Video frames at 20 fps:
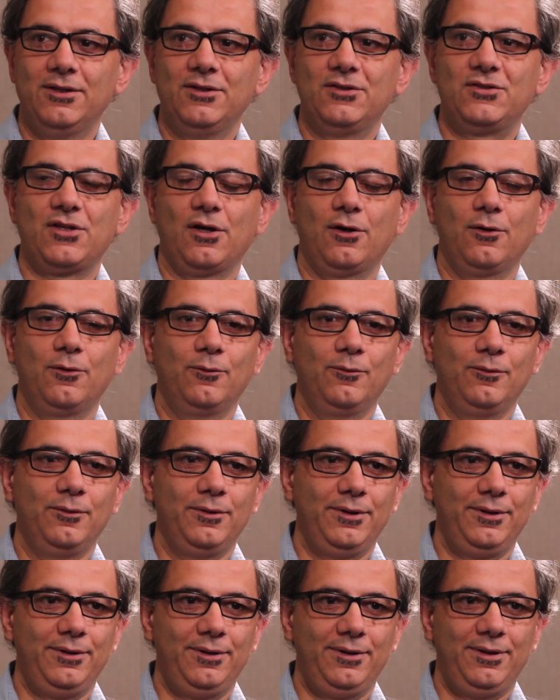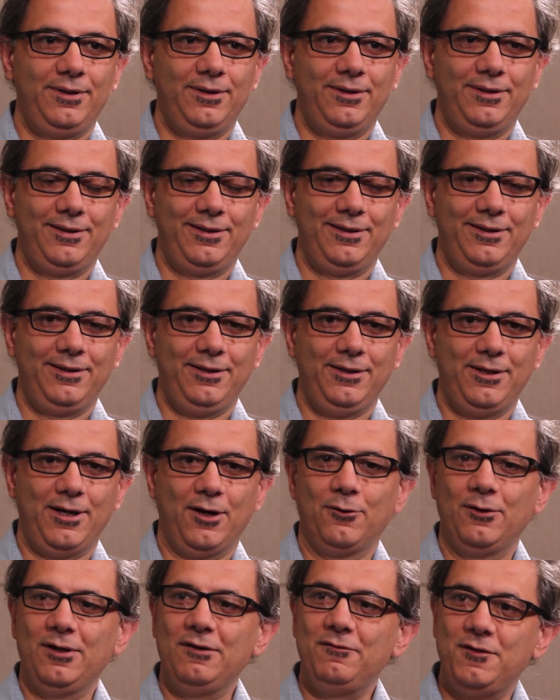So,
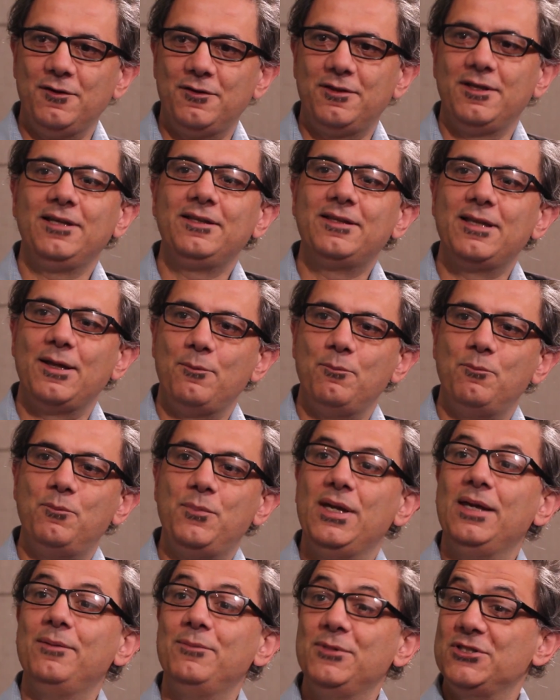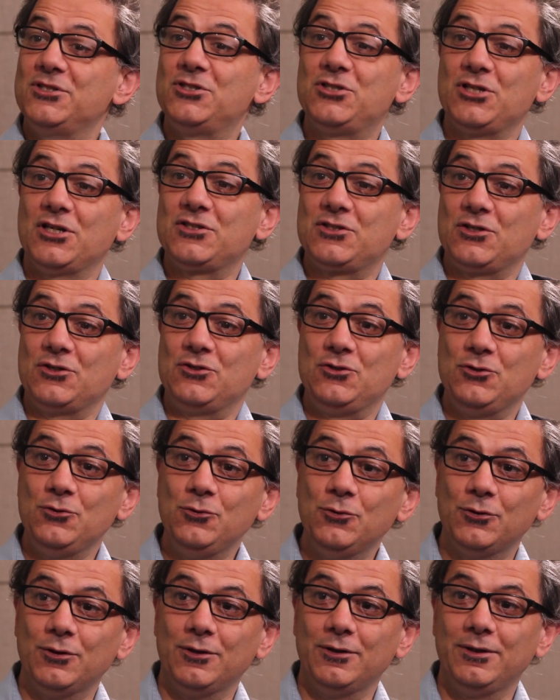if you think that BIM is just a
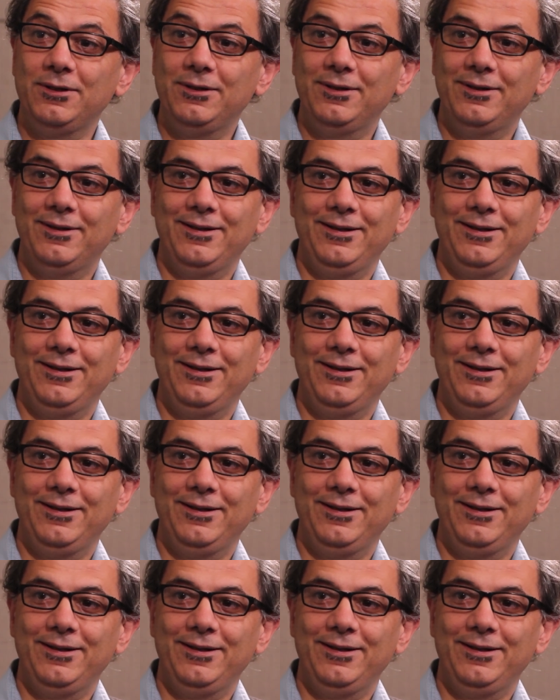tool,